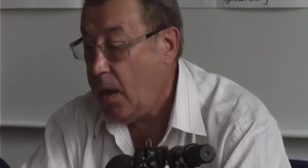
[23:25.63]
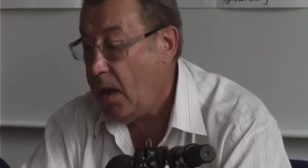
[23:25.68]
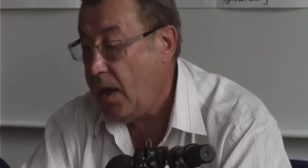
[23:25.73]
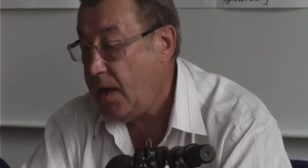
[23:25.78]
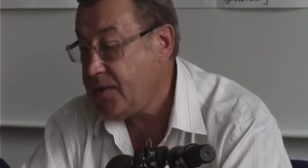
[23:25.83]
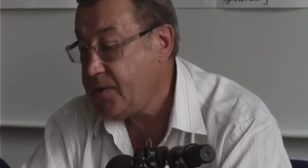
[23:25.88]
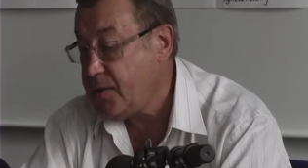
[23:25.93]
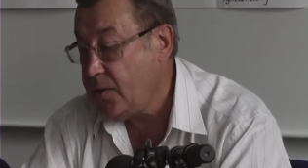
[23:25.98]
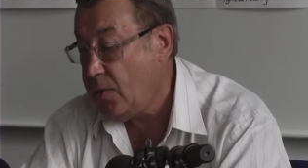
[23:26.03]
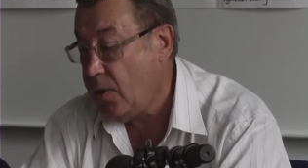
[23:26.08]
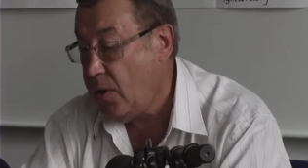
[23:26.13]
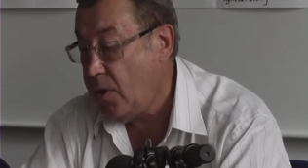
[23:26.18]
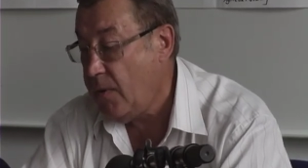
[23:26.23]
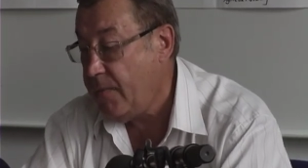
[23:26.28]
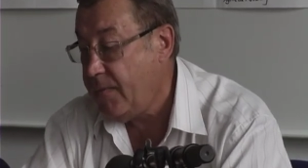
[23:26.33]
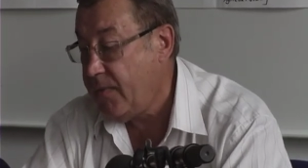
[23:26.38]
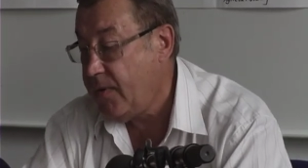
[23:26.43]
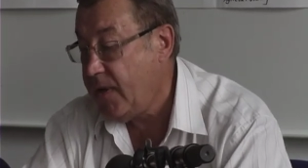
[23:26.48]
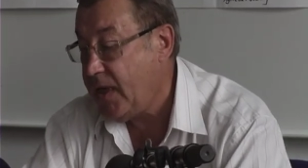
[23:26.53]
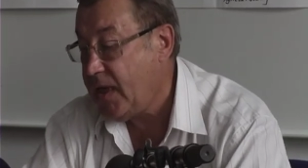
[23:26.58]
As you know,
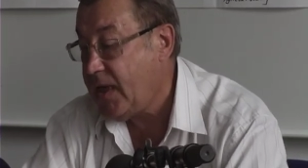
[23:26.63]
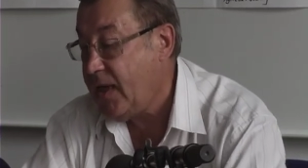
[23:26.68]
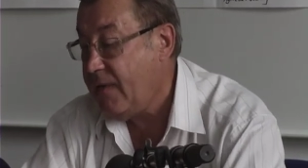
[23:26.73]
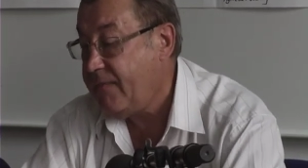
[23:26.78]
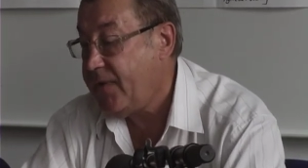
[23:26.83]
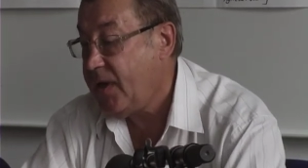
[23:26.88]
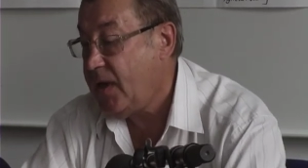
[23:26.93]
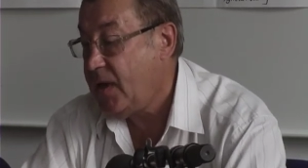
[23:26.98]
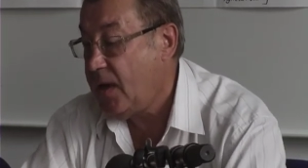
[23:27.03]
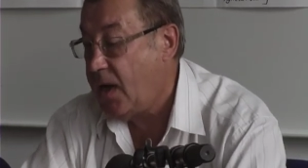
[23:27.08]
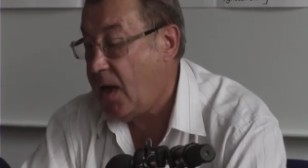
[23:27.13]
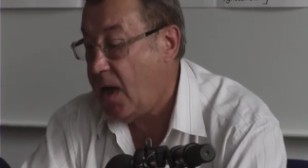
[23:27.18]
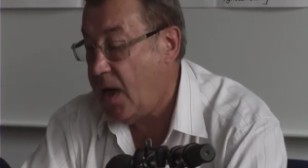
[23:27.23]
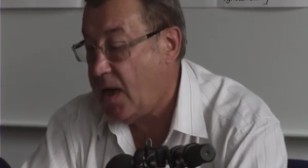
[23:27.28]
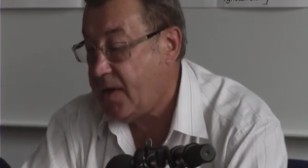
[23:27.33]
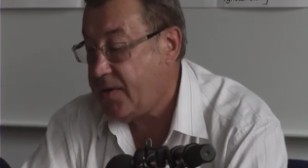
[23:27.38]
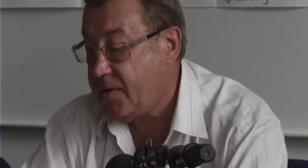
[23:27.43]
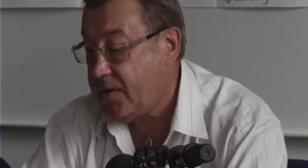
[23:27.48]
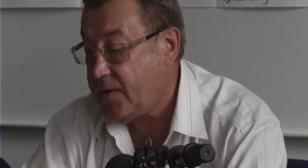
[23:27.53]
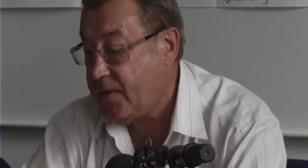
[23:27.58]
we have an
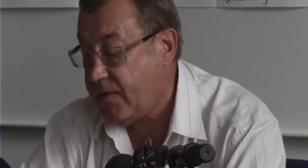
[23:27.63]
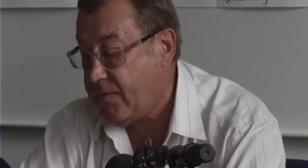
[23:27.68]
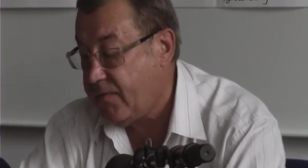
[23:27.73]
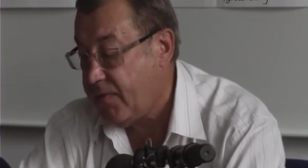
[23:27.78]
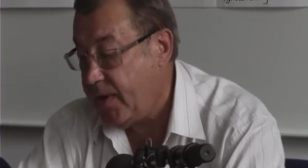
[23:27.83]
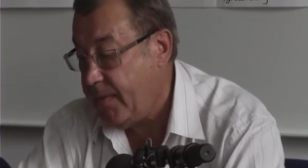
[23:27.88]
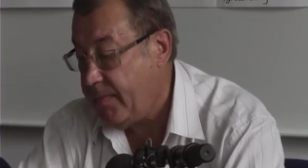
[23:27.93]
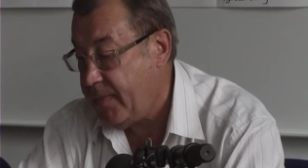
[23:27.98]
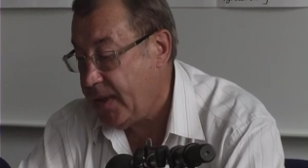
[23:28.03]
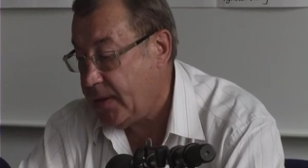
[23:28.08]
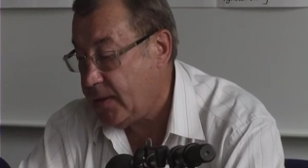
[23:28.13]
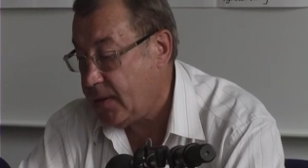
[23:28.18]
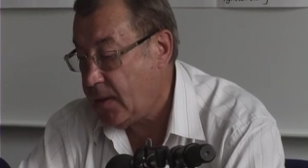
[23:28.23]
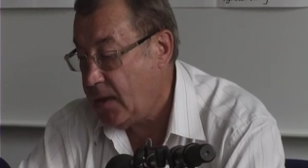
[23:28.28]
Arctic agreement.